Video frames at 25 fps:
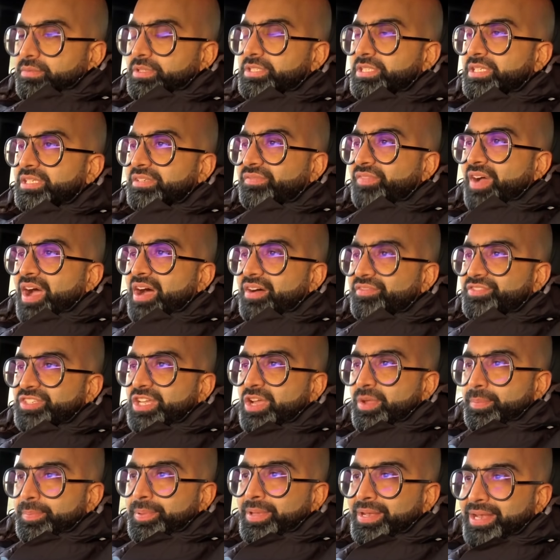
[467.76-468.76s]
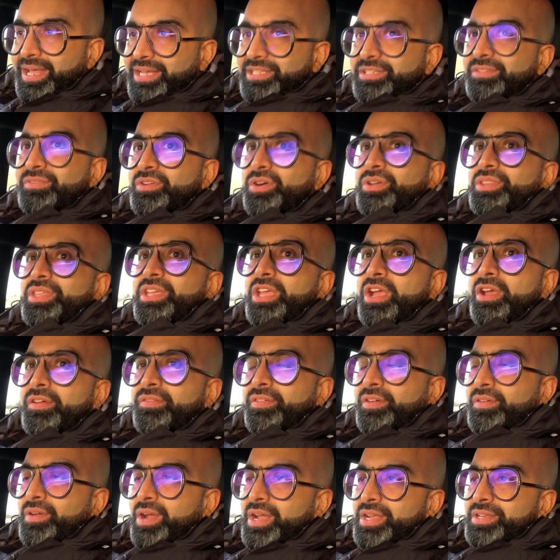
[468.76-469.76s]
Which is valves open, and you've got the
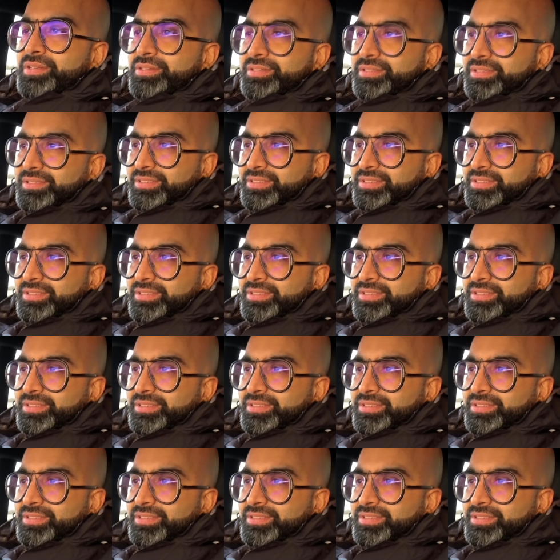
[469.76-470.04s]
overrun.